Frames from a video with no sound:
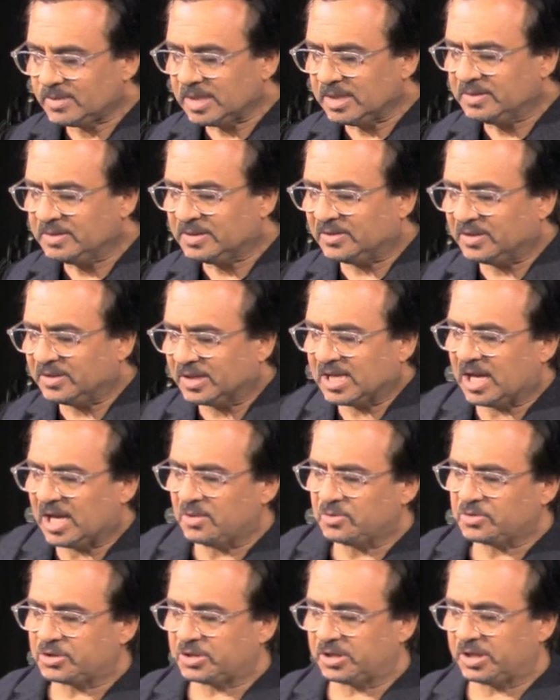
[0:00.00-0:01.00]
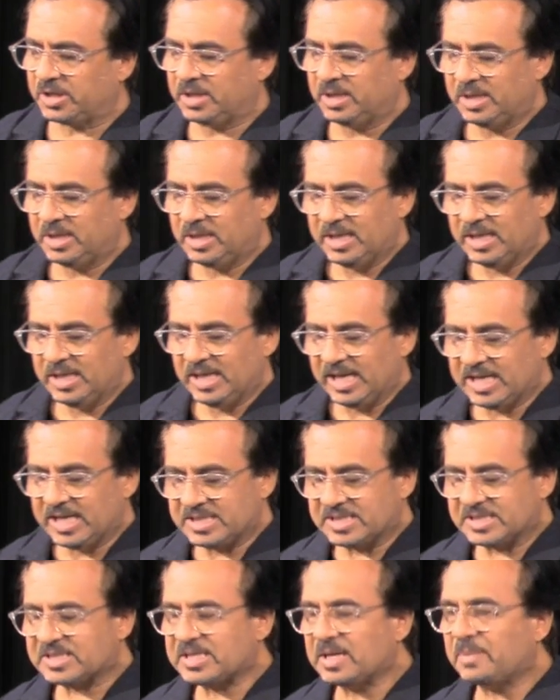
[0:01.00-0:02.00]
that the culture
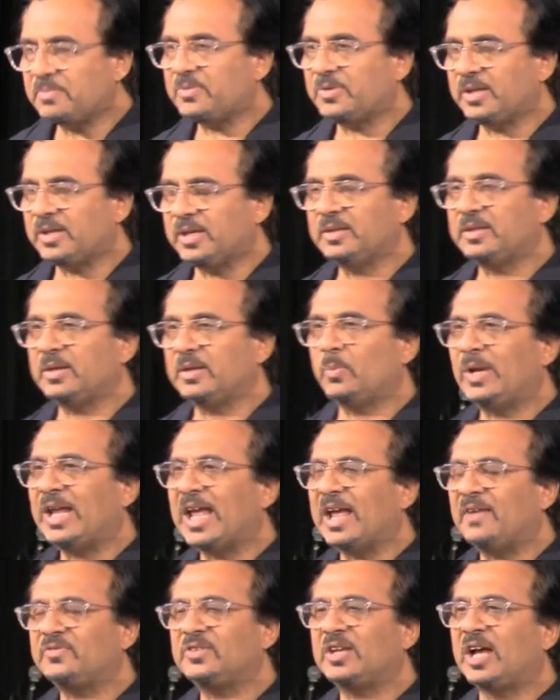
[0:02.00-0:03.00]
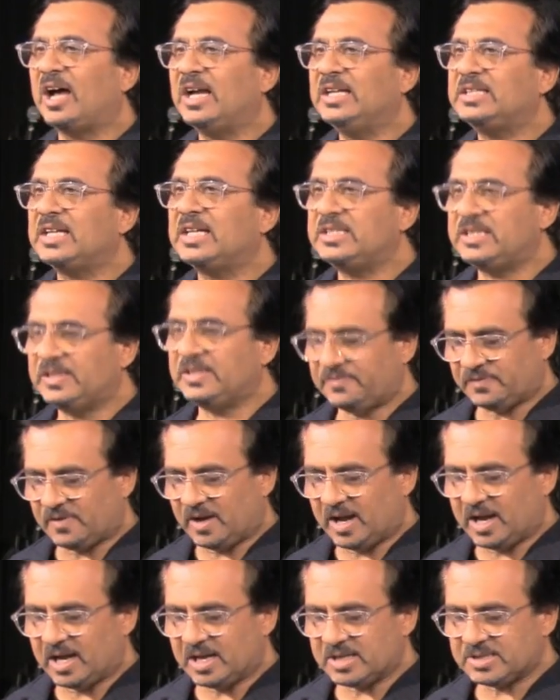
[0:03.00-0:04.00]
is something that we have to
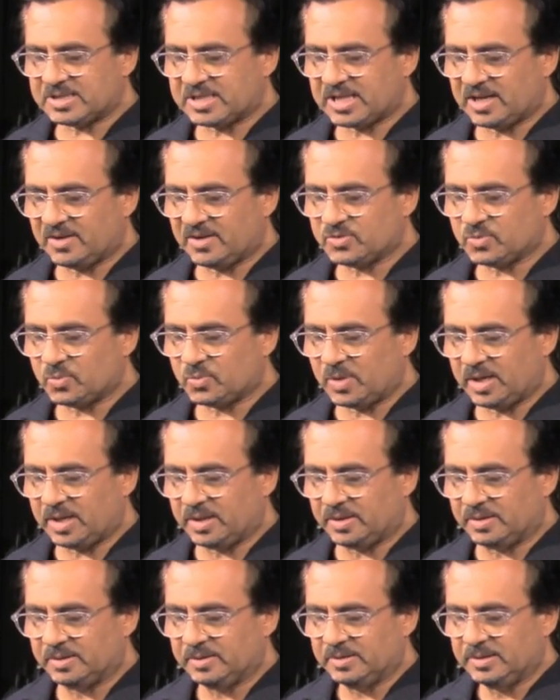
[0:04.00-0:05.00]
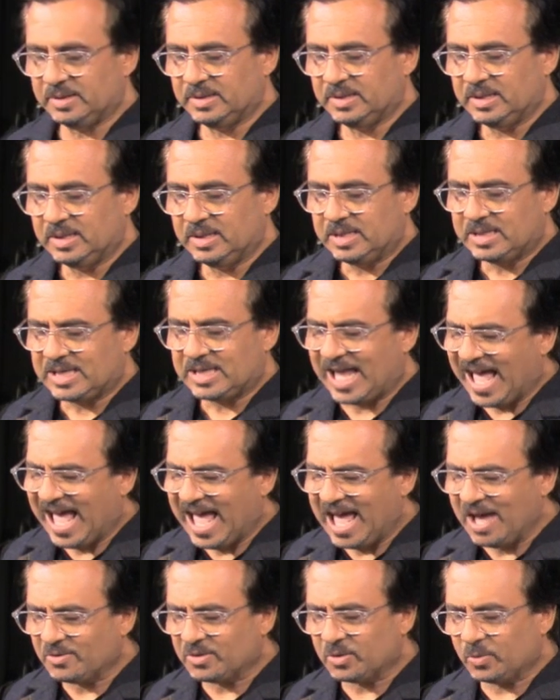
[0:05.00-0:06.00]
identify ourselves with. Now,
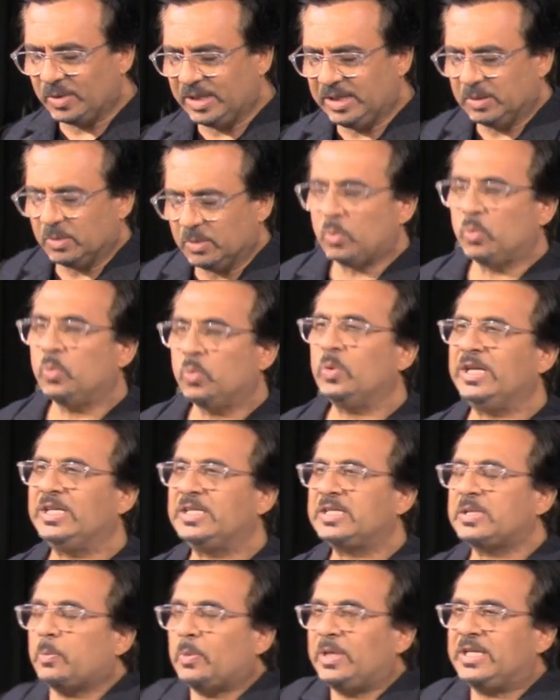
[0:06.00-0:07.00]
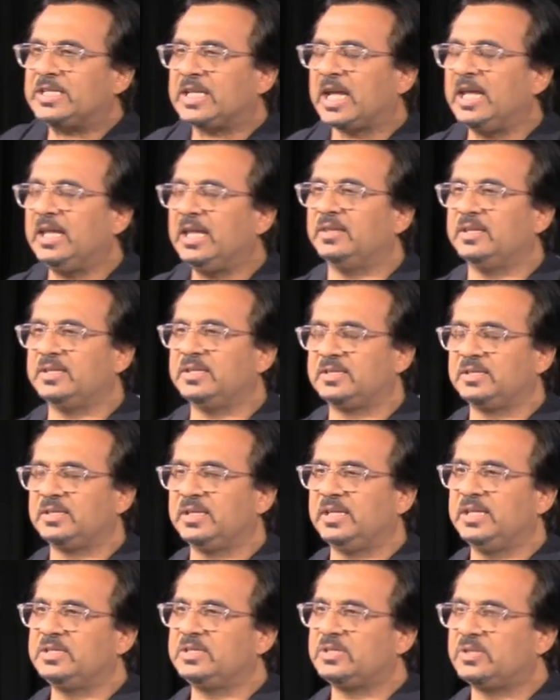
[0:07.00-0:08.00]
how do we take this
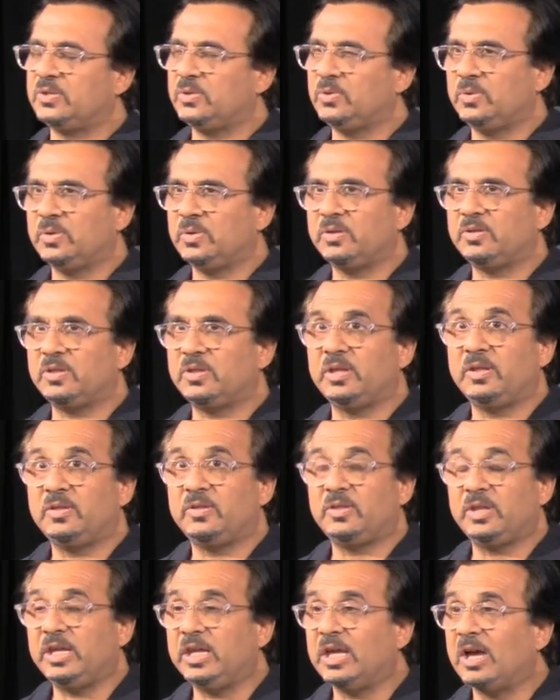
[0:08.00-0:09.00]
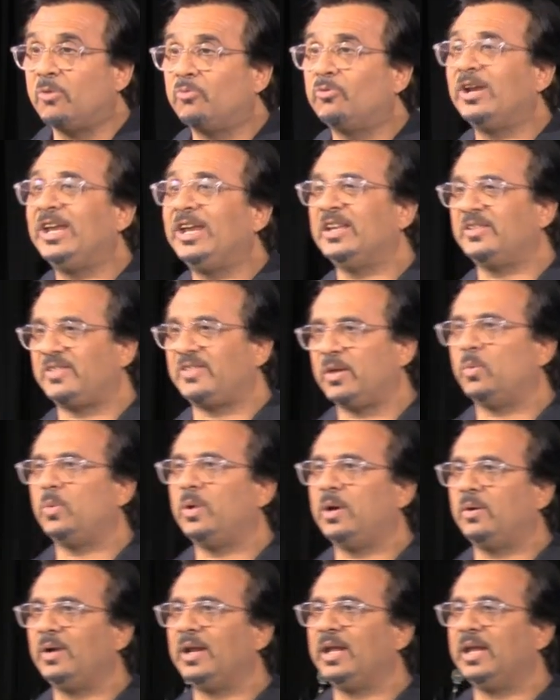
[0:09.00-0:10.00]
into the arena that
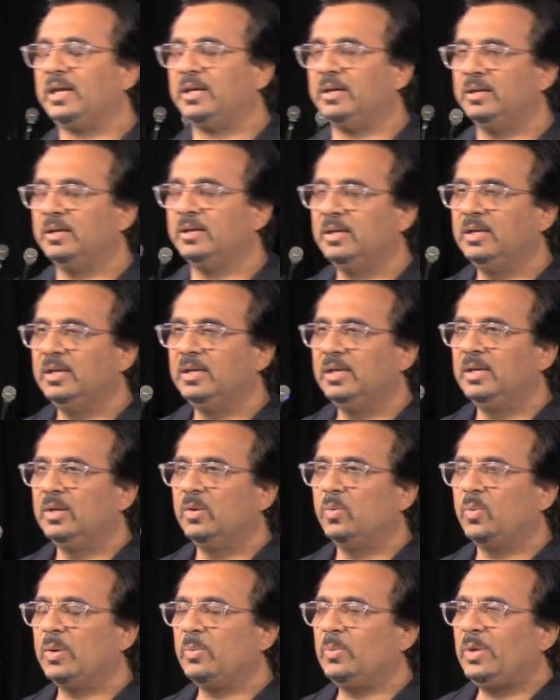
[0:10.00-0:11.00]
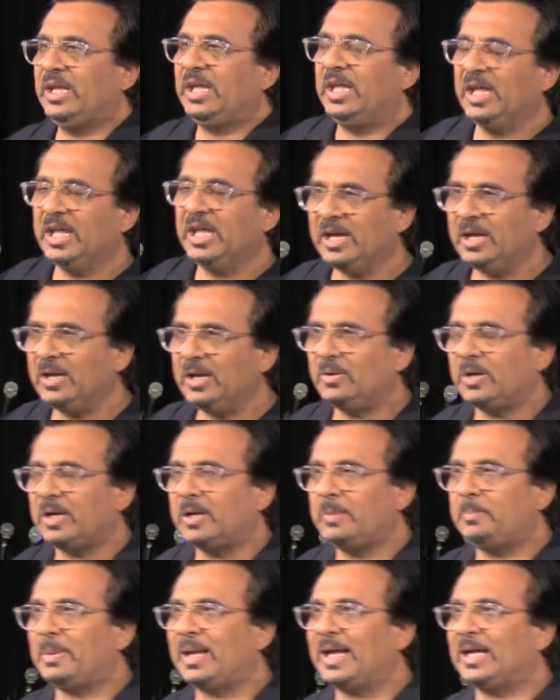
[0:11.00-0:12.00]
we're in? When we hear
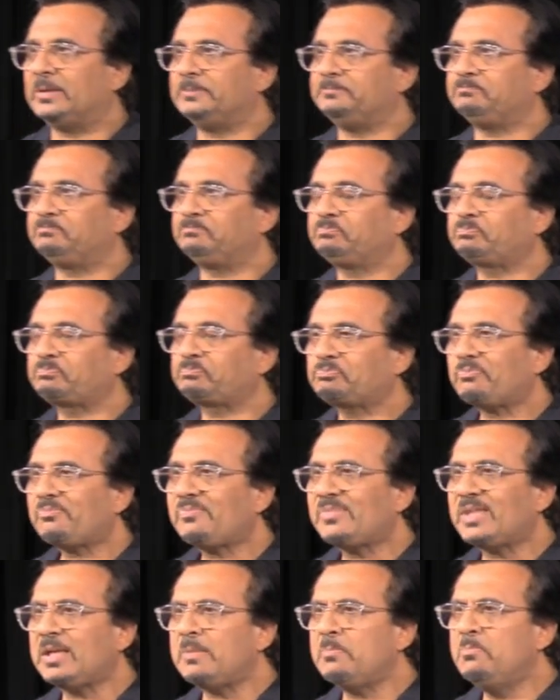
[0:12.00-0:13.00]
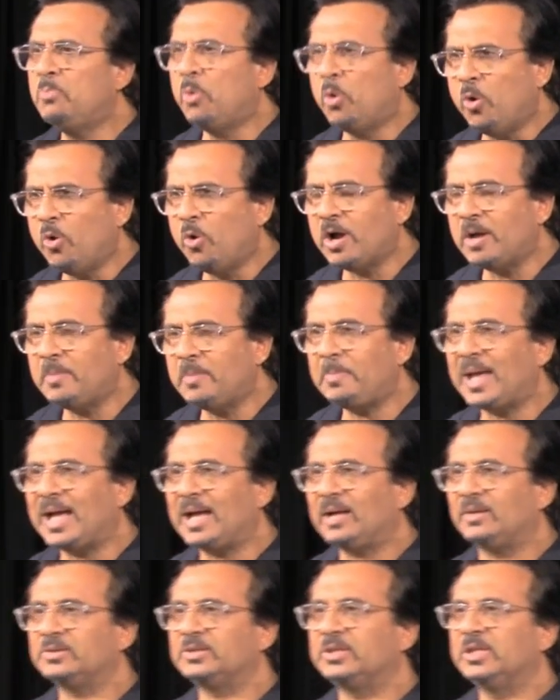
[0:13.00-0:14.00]
more
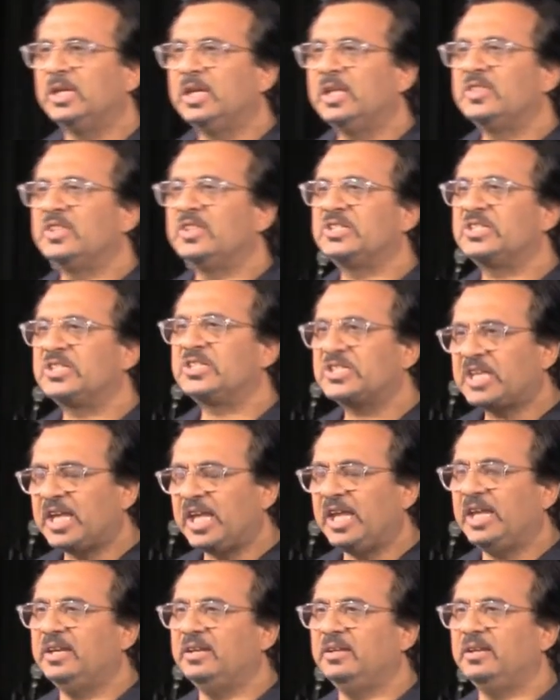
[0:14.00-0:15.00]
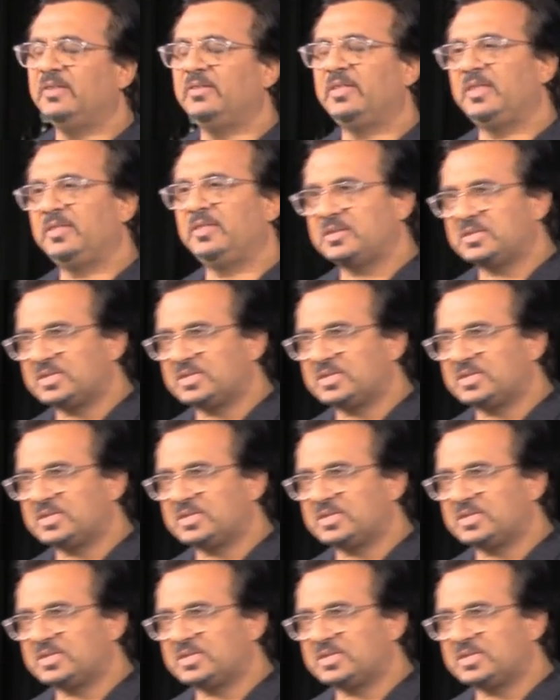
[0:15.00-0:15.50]
about the skin than the